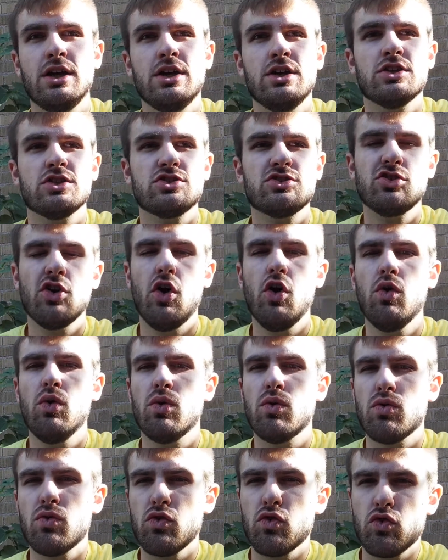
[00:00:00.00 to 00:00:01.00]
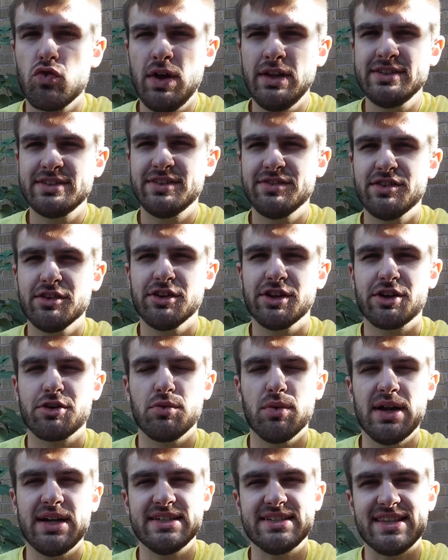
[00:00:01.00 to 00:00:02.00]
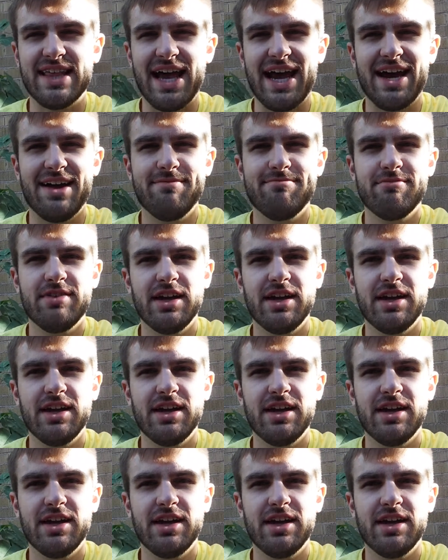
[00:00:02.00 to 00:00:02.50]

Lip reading: So, runts of the litter, what is that?